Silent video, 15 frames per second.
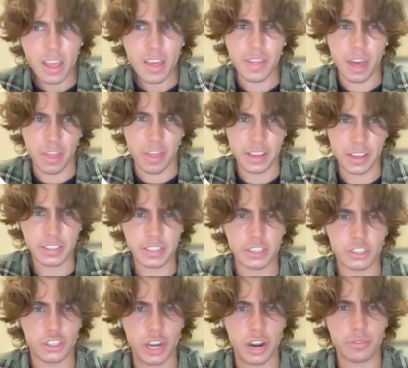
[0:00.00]
Now, this is
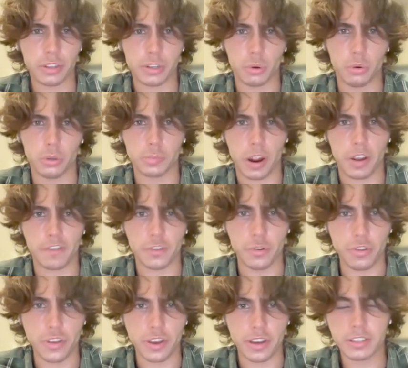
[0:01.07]
generally caused by a few
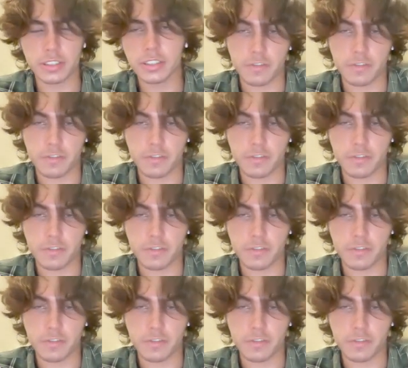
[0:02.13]
things.